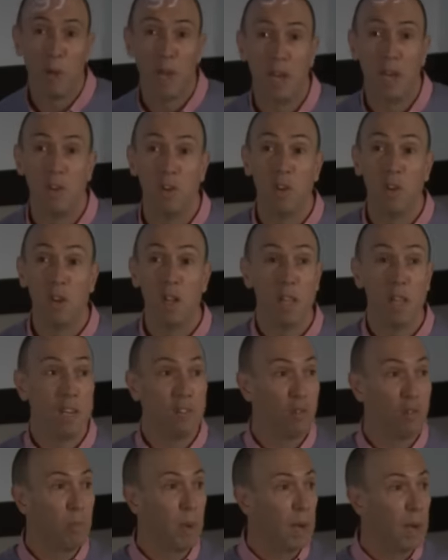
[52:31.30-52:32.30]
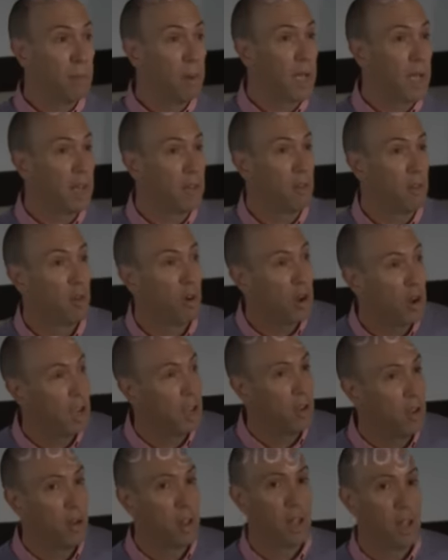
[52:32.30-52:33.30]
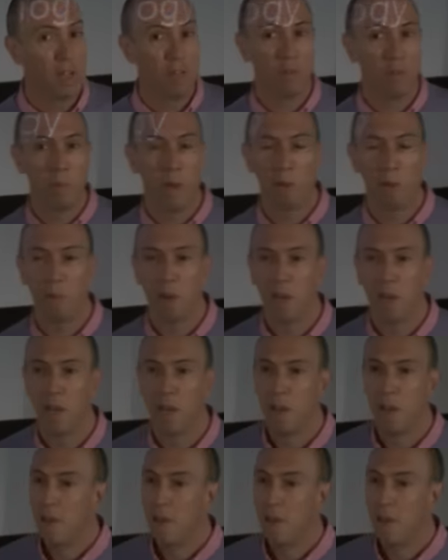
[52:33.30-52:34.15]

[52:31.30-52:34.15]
had unilateral back pain, chronic unilateral back pain.